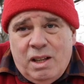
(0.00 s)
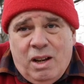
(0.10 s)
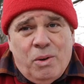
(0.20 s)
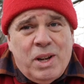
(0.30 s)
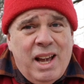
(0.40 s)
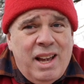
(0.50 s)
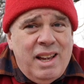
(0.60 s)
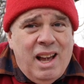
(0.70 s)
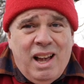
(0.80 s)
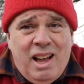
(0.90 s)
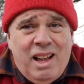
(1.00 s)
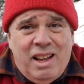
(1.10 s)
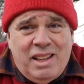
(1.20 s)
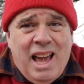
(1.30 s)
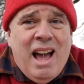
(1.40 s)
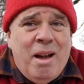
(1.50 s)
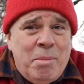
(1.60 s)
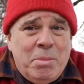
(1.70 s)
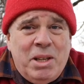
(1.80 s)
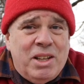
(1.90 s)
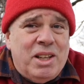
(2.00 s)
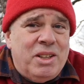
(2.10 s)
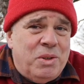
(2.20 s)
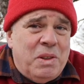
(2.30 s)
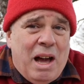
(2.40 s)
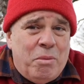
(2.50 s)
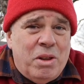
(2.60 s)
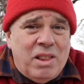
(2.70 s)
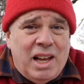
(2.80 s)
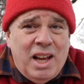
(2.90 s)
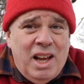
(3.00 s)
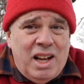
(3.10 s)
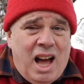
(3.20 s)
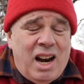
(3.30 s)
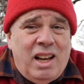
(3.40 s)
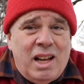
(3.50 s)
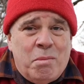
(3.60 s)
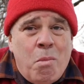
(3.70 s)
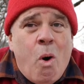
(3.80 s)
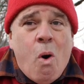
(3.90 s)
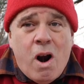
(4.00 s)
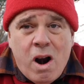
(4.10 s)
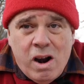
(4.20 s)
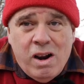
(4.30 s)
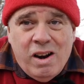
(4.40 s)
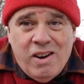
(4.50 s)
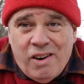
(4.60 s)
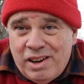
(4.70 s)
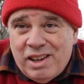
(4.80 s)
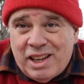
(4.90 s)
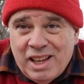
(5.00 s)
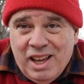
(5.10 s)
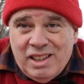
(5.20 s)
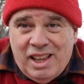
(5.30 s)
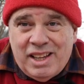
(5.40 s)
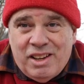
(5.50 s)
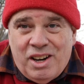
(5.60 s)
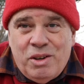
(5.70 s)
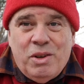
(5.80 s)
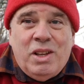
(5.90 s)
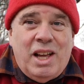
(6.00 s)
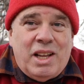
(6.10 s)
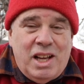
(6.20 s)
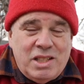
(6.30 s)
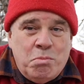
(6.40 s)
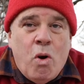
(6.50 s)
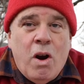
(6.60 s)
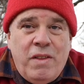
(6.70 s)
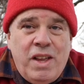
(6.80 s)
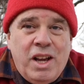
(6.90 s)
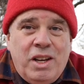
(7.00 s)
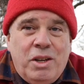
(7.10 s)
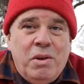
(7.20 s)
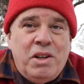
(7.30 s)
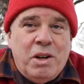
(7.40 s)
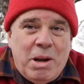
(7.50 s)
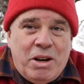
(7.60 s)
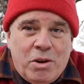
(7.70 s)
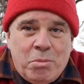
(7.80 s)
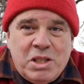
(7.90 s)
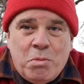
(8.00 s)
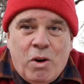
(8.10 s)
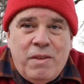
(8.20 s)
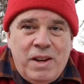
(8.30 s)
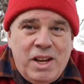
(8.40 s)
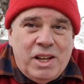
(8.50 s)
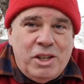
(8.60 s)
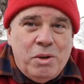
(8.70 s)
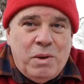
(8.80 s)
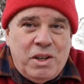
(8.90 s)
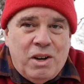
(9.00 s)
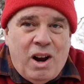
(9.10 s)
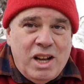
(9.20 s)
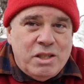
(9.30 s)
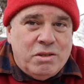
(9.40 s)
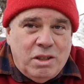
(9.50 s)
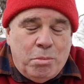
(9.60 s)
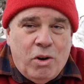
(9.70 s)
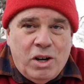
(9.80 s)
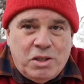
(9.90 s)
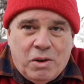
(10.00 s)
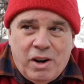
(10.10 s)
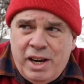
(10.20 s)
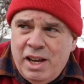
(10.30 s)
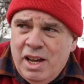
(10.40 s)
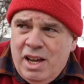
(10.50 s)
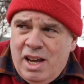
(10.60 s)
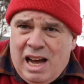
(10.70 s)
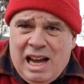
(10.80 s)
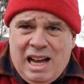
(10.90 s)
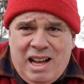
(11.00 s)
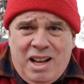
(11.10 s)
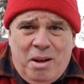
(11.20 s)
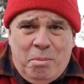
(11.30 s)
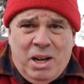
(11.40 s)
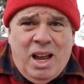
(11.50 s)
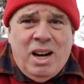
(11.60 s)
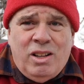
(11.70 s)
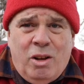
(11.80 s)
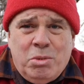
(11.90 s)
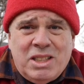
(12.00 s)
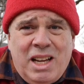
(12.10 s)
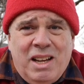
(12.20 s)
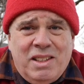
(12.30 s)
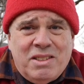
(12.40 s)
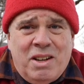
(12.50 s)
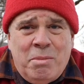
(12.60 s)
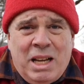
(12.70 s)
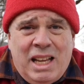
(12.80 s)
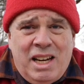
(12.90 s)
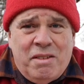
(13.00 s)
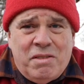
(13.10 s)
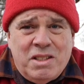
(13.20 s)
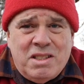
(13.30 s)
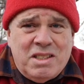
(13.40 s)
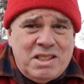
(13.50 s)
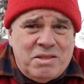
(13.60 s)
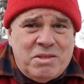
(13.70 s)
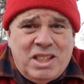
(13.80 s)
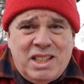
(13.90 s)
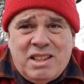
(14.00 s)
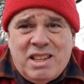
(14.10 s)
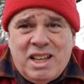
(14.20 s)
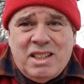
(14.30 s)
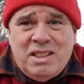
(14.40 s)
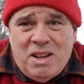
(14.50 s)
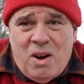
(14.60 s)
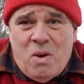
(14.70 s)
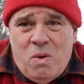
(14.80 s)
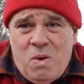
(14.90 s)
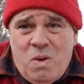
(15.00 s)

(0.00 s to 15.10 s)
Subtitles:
okay, yeah, maybe you can do that with kind of like more, right? Like you're going to do it like it's more than you can do in your bedroom. It's more than you can do in your high school laboratory. But on a global scale, it's going to make any difference. Is it really a thing? No,